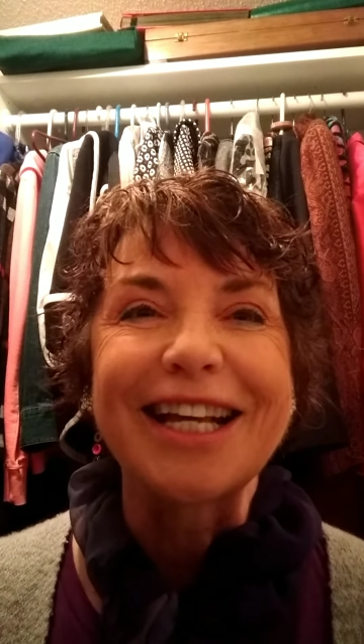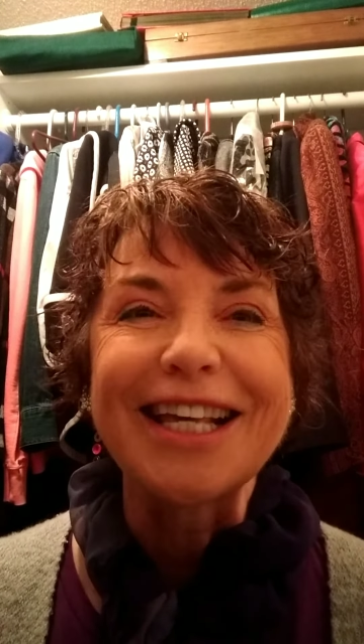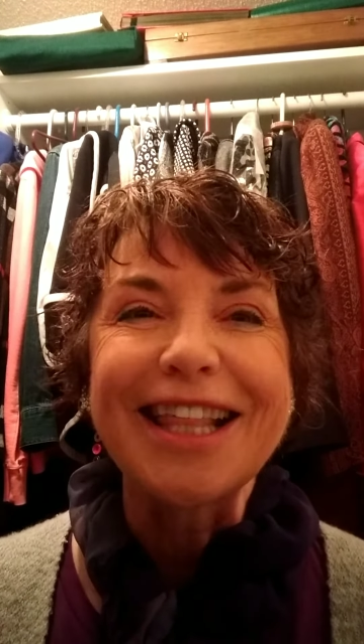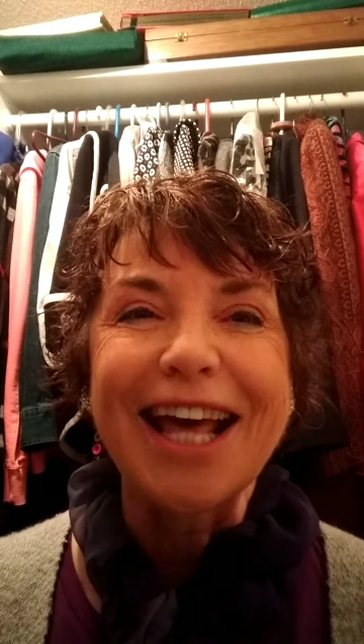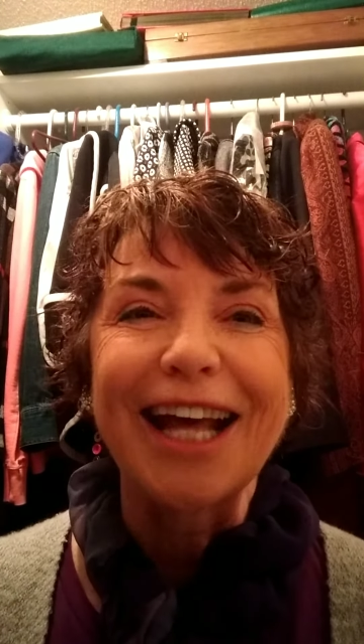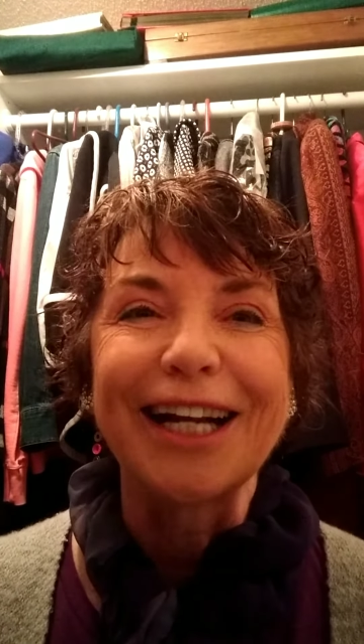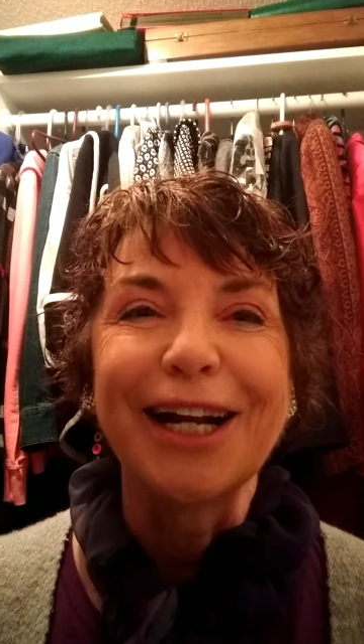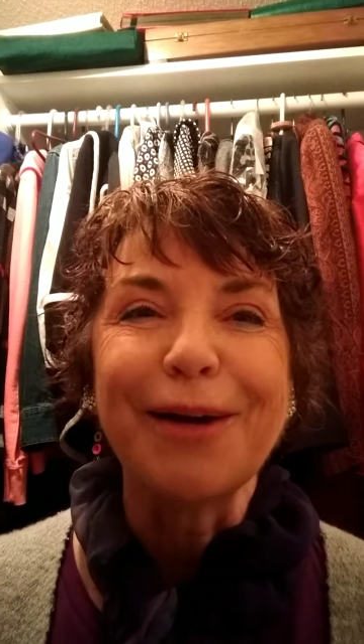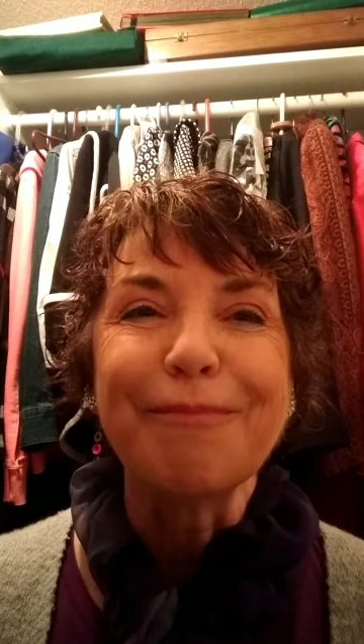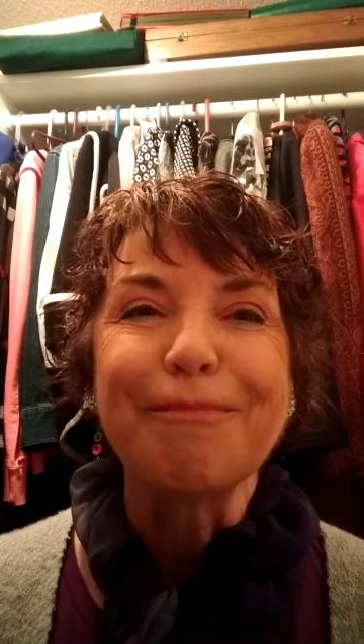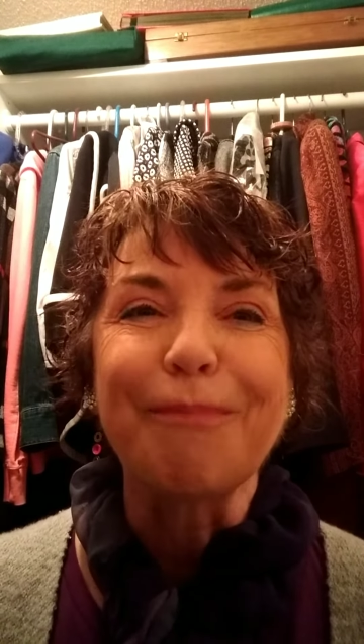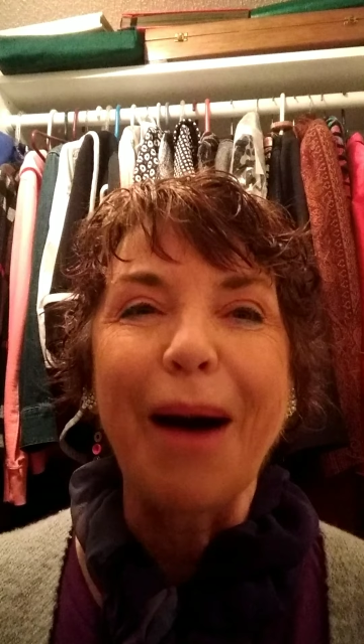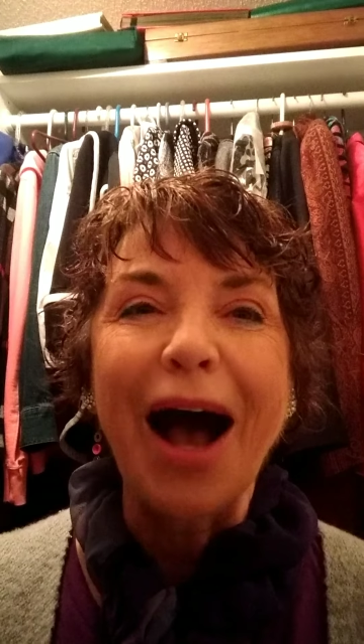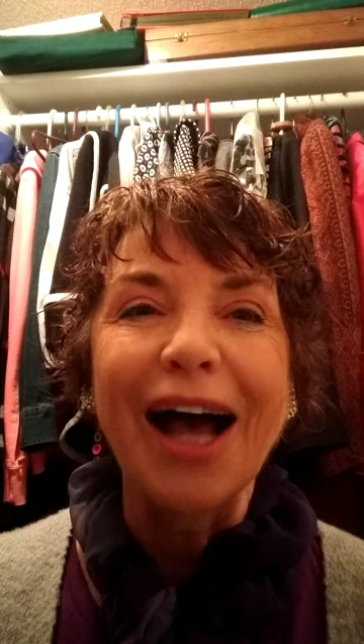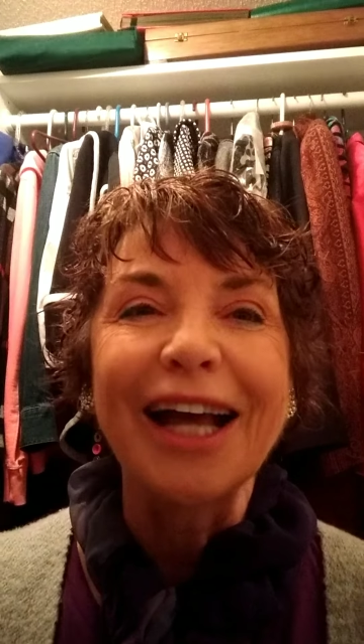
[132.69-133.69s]
you then.
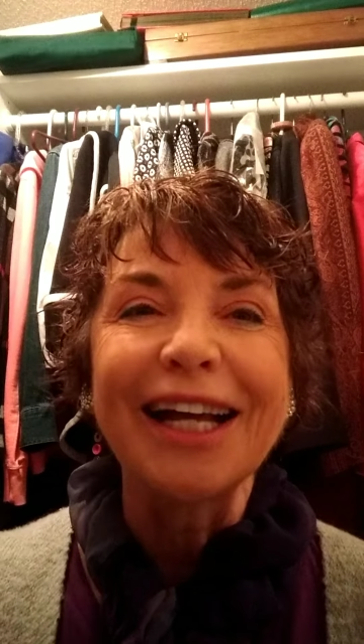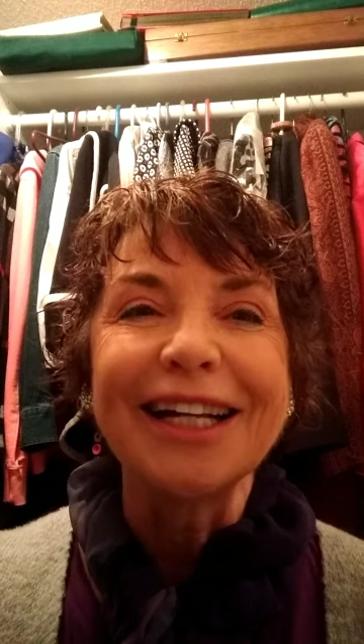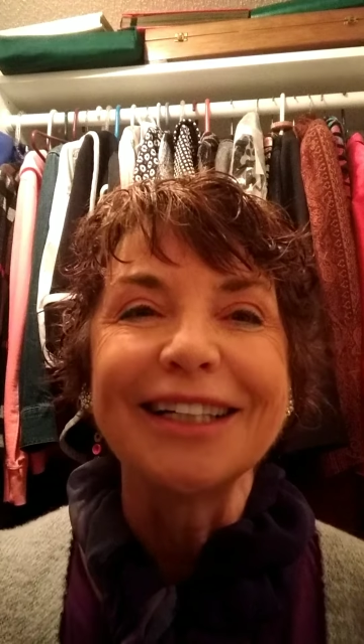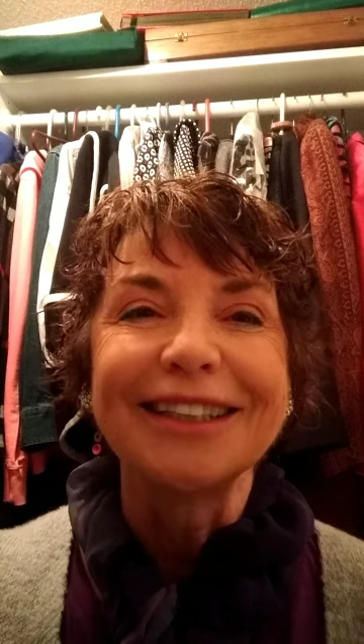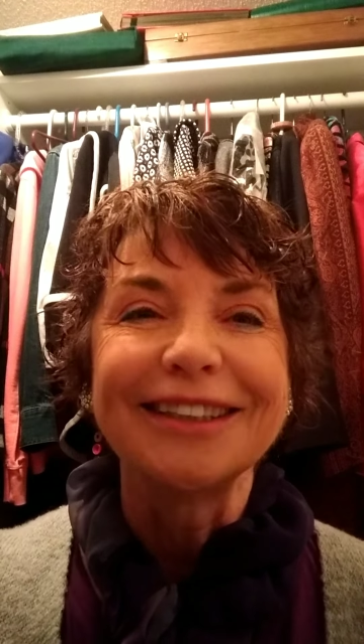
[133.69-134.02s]
Bye.